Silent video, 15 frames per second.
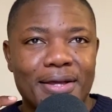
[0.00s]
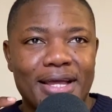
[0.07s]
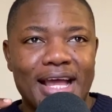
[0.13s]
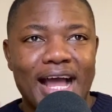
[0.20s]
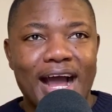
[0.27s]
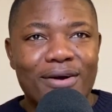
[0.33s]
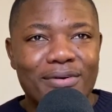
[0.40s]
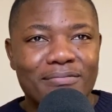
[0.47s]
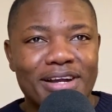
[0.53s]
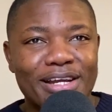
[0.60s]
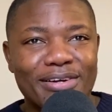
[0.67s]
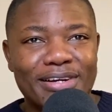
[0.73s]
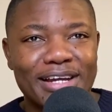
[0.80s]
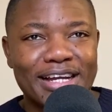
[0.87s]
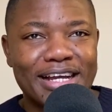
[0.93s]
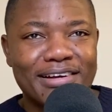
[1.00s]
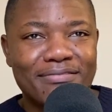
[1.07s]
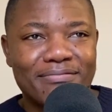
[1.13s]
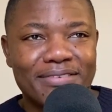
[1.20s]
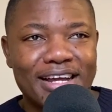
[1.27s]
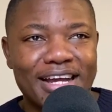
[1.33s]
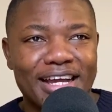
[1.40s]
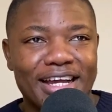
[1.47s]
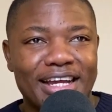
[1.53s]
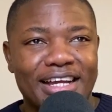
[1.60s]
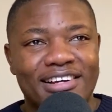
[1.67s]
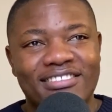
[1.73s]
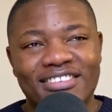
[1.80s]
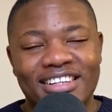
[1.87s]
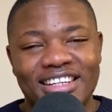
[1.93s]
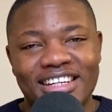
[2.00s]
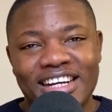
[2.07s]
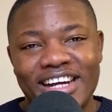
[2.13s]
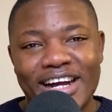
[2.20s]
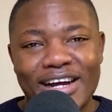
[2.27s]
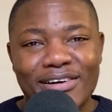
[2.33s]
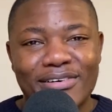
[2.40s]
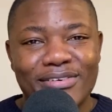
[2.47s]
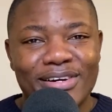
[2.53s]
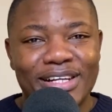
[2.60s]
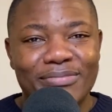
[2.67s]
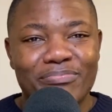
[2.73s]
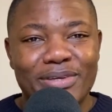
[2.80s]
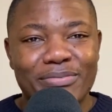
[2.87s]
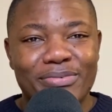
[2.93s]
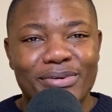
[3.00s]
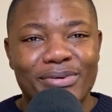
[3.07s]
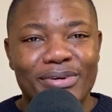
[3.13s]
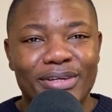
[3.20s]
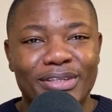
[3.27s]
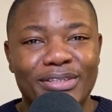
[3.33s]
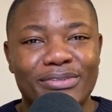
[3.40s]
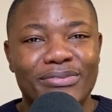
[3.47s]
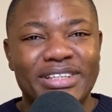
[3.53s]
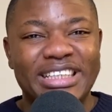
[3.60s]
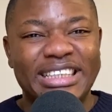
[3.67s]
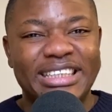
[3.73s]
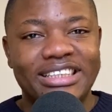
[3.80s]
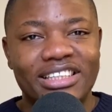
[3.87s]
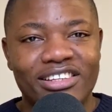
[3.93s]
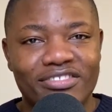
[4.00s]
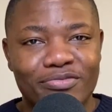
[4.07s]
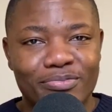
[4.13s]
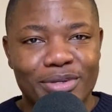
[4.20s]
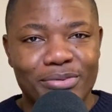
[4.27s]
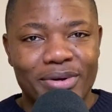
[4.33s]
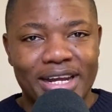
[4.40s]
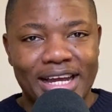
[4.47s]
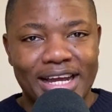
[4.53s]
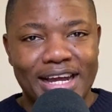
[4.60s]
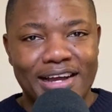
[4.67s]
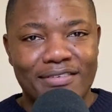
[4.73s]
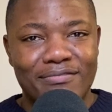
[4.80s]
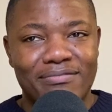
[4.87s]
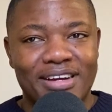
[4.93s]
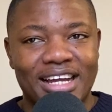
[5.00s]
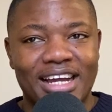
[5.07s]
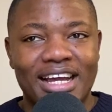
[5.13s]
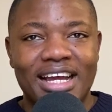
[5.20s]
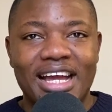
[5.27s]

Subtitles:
am I going to come back? How are people going to receive me when I come back?